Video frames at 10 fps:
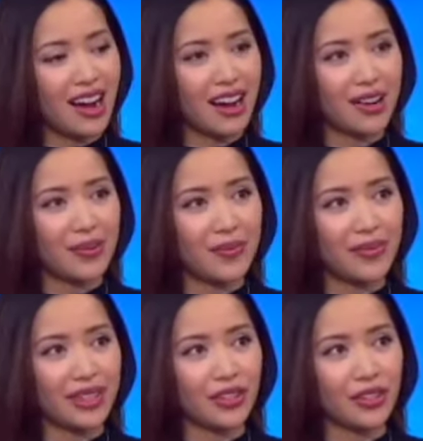Um,
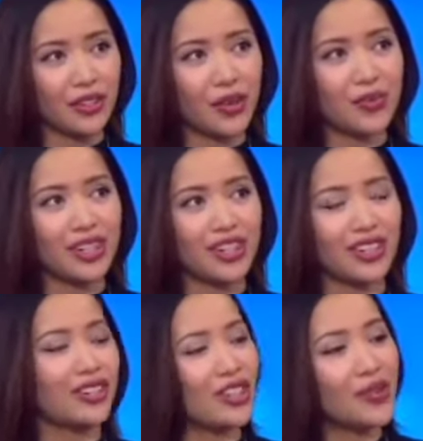but there's so much
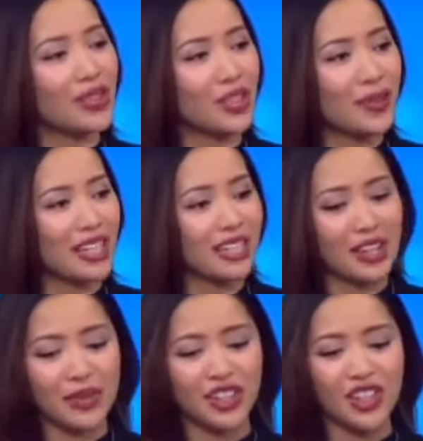to do in the space. You
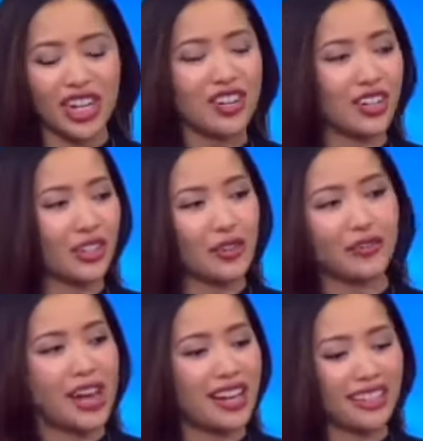know, it's changing so
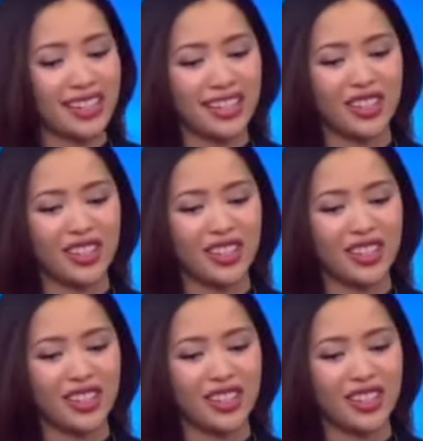fast and